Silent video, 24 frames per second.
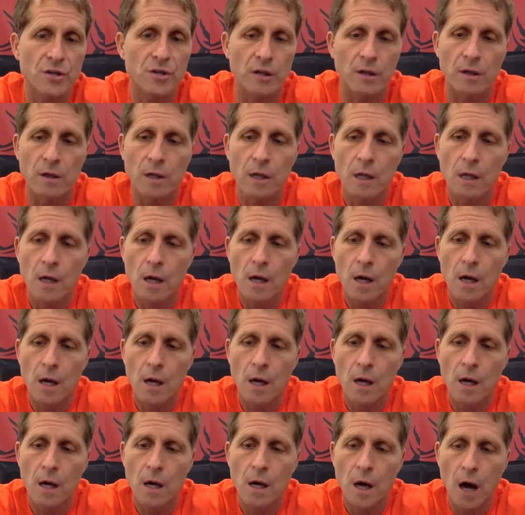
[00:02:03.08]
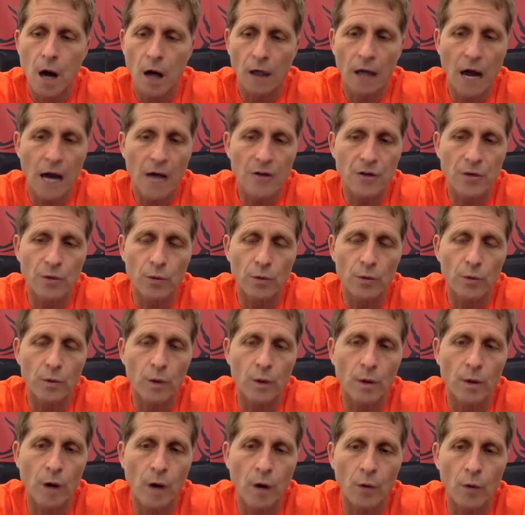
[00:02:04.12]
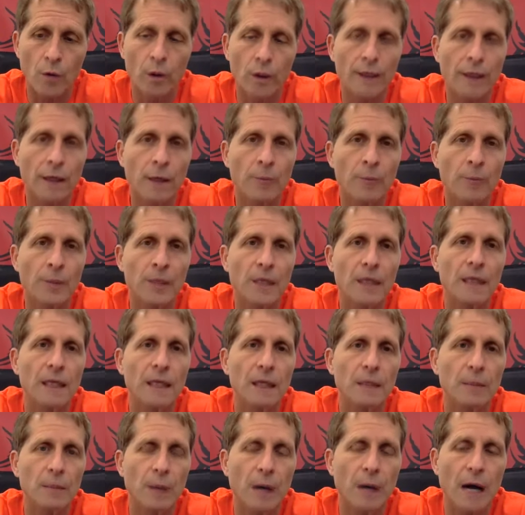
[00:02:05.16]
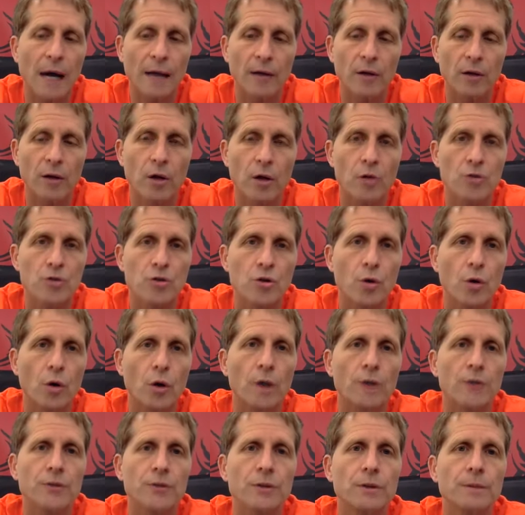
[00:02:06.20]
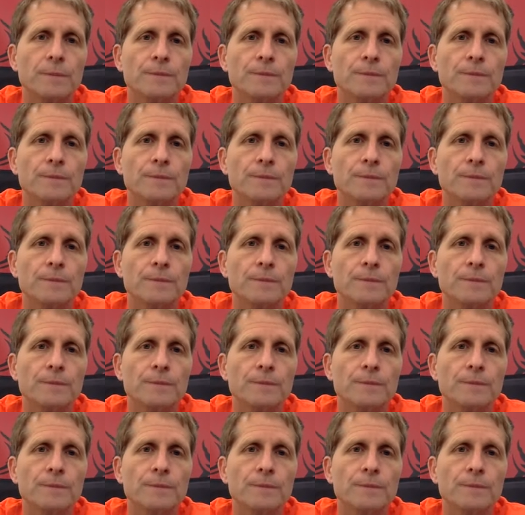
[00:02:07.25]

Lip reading: and our guys are really competing behind closed doors.